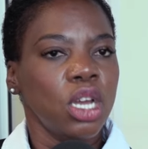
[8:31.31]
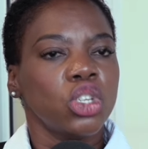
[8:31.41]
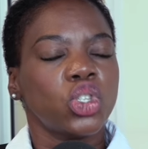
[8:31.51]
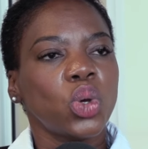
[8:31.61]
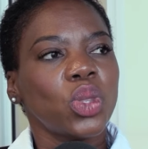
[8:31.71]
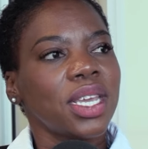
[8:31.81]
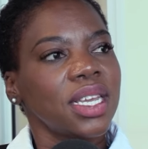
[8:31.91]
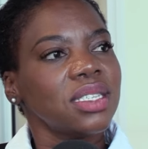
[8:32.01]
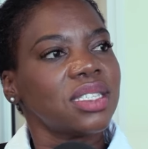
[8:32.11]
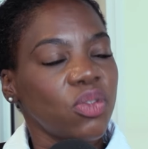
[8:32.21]
So there
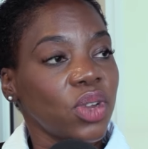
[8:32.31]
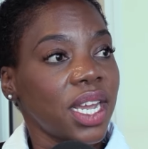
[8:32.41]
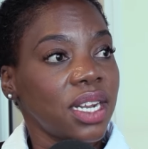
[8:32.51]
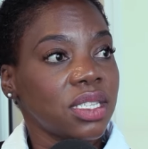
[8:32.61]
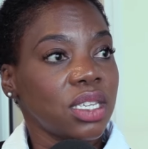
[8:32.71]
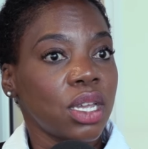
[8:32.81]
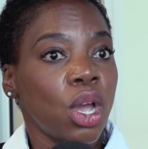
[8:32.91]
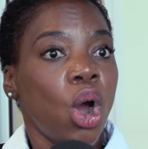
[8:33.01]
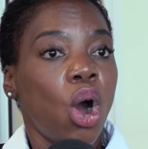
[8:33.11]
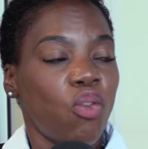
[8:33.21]
is the reality
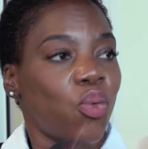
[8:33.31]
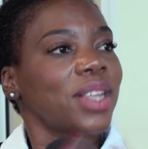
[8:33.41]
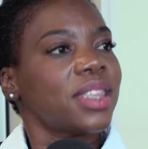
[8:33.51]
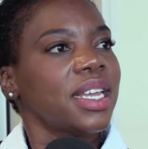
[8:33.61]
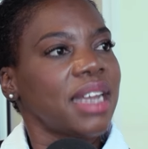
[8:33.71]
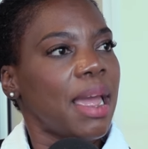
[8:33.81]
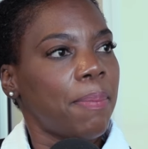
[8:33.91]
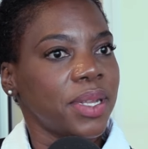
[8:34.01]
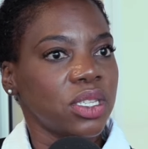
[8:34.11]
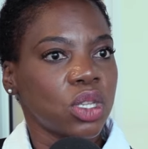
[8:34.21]
of what then
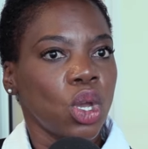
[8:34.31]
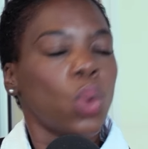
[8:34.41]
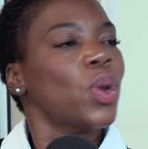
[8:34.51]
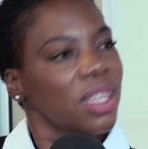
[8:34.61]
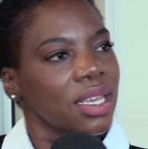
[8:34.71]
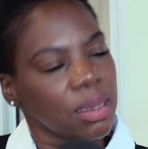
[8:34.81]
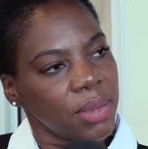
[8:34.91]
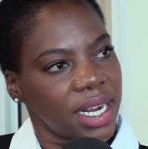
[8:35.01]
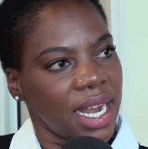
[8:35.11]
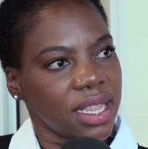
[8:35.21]
happens with a
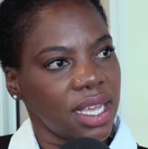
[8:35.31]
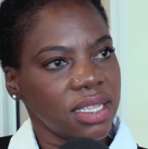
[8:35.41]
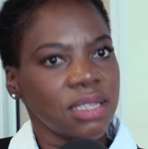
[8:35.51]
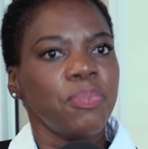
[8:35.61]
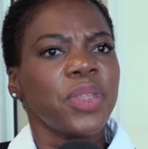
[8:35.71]
gimmick like that,